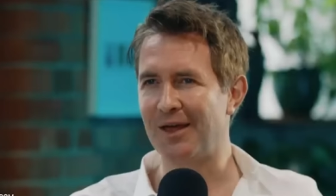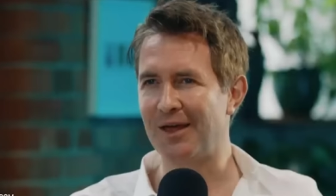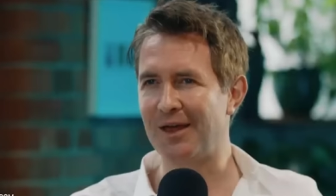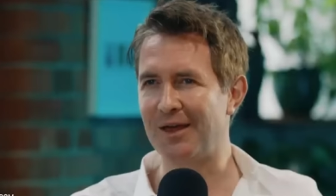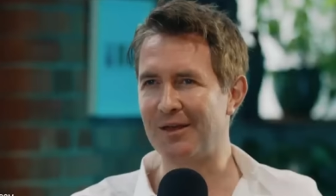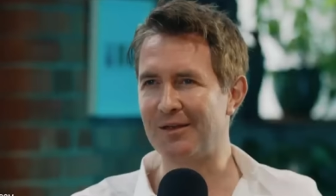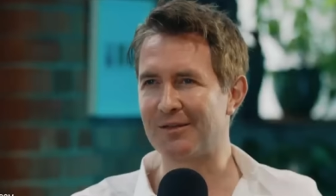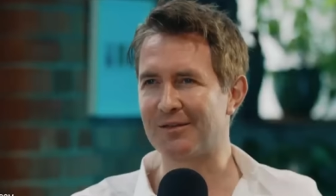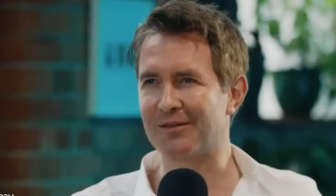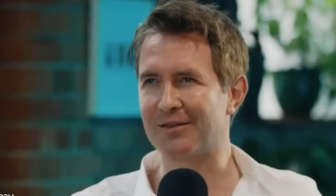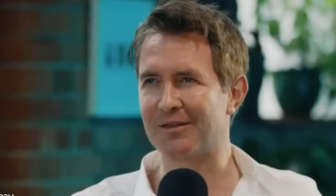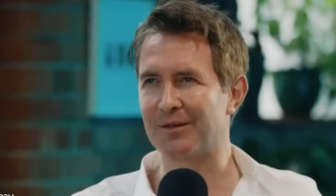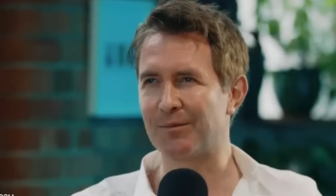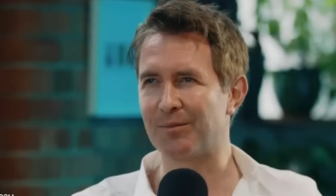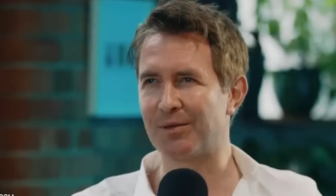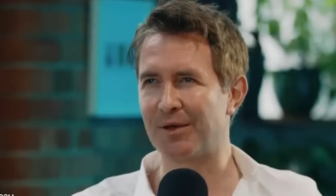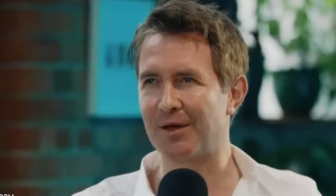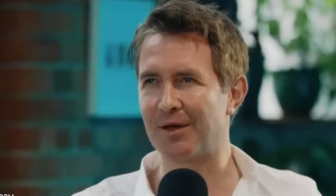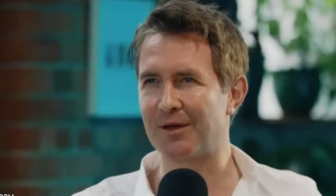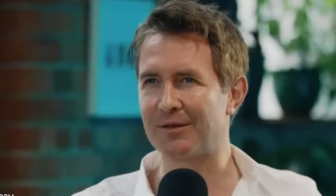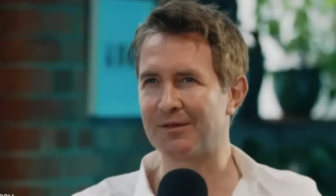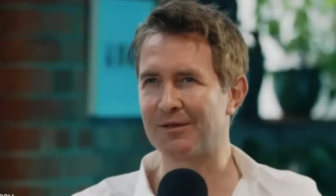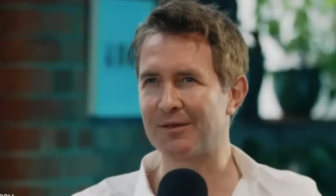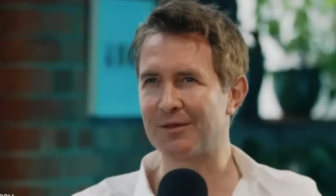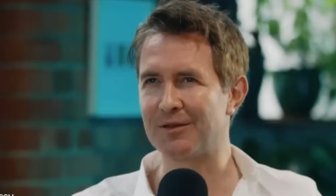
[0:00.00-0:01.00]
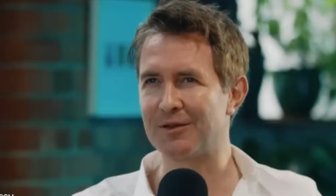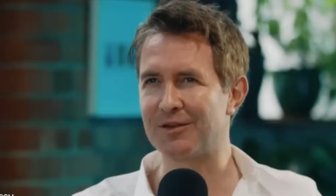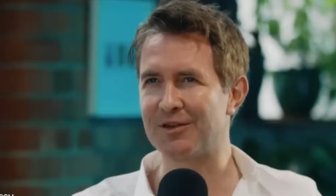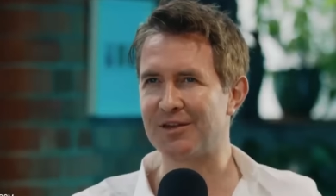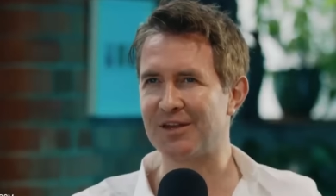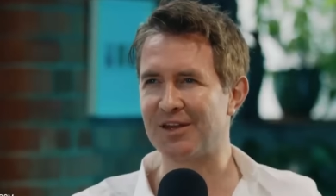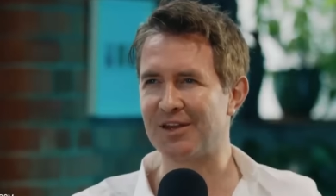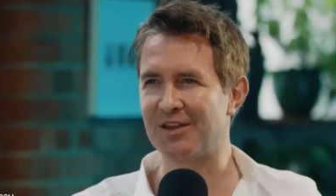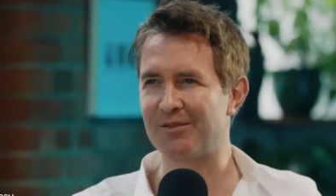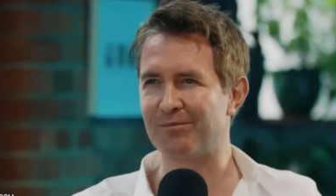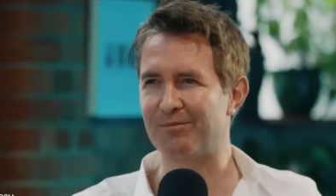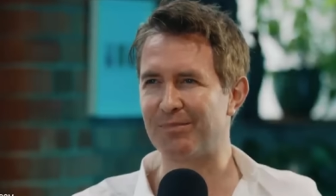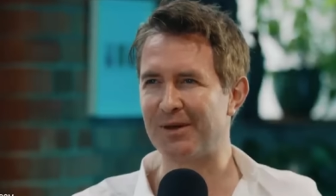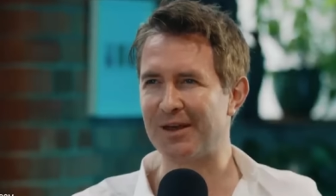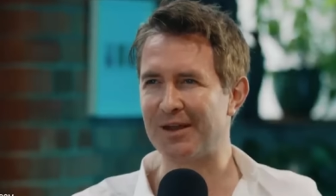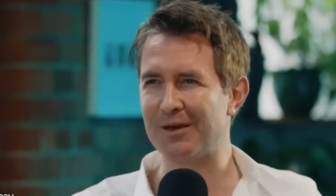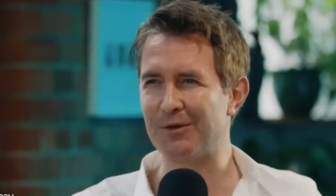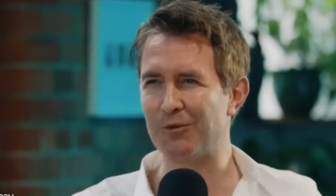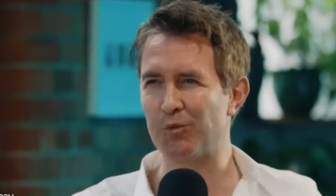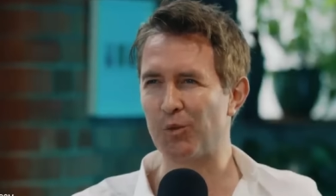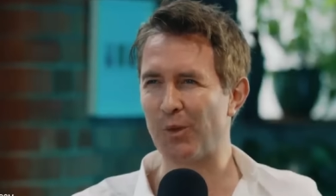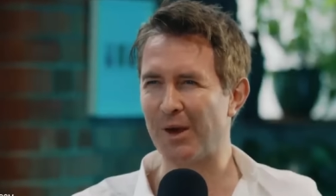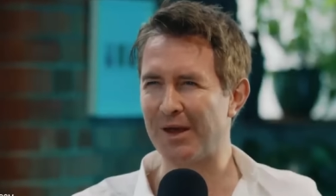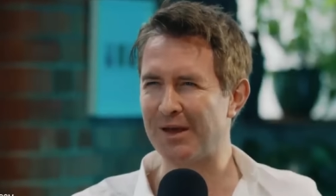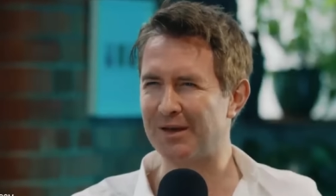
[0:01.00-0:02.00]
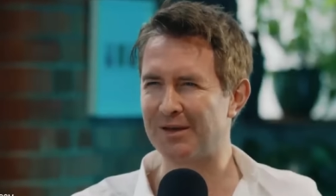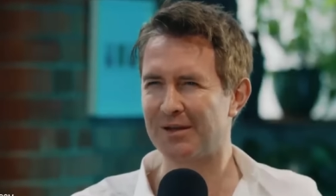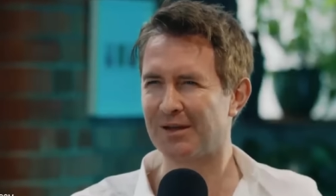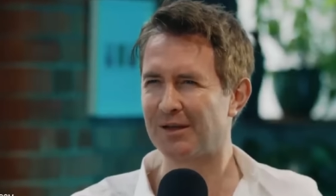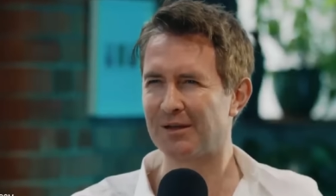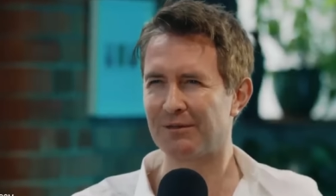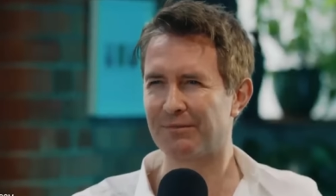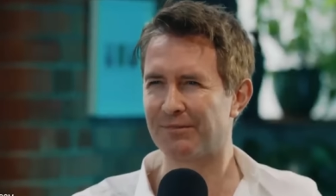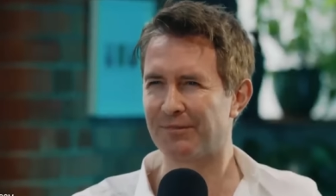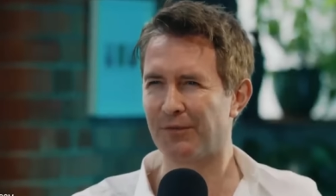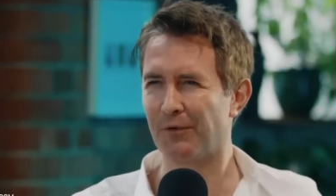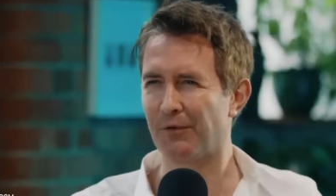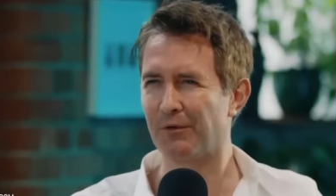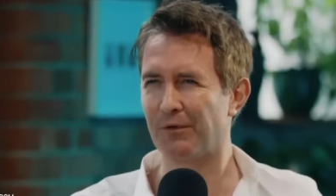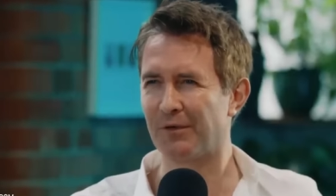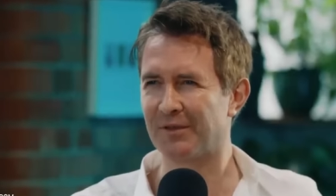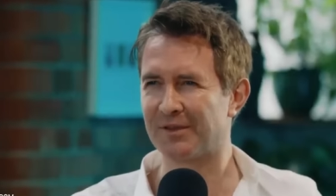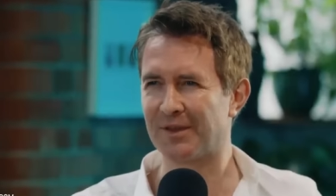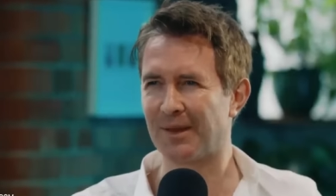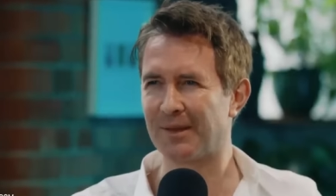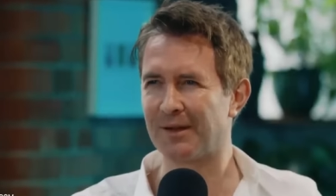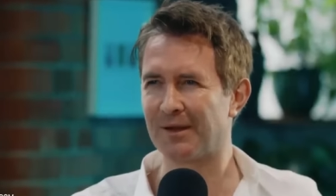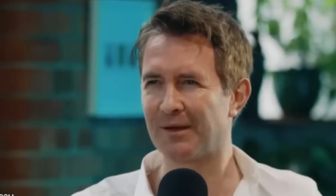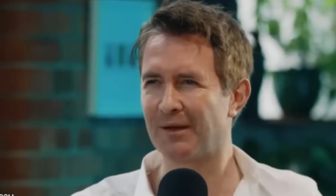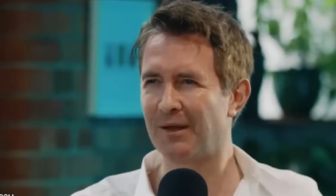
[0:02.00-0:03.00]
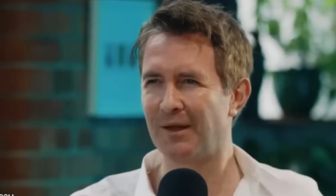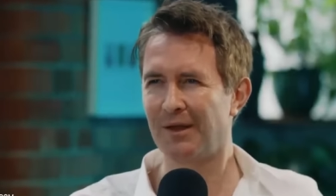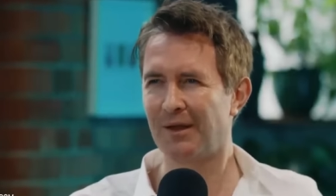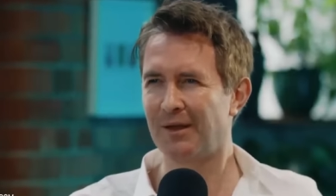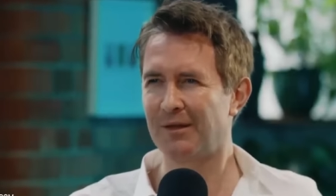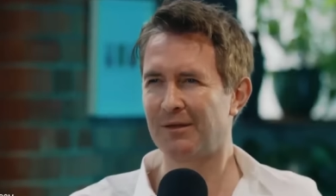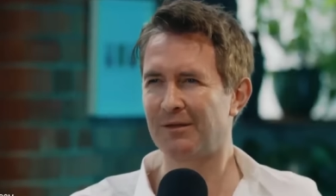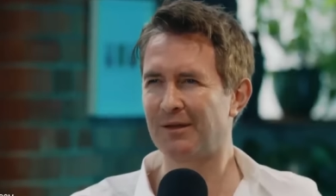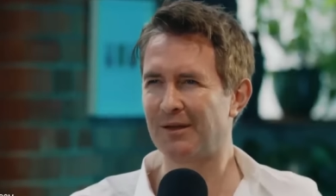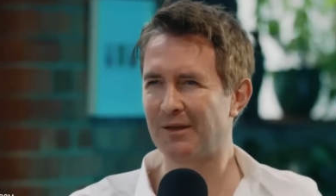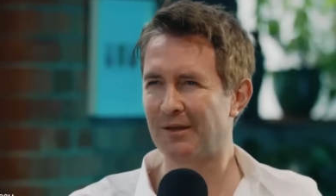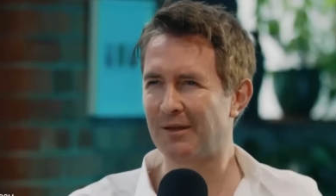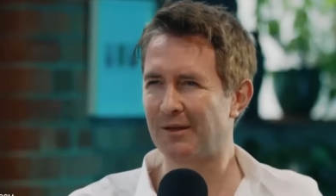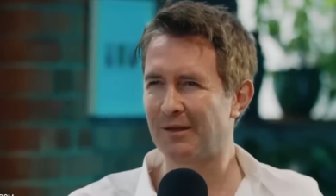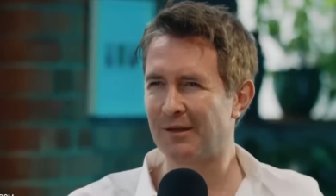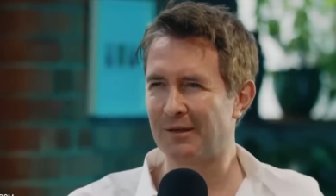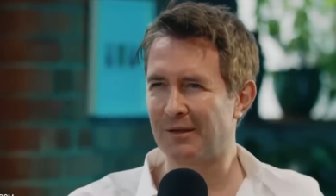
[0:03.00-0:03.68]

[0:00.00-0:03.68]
is the person she's been waiting for or something. You think...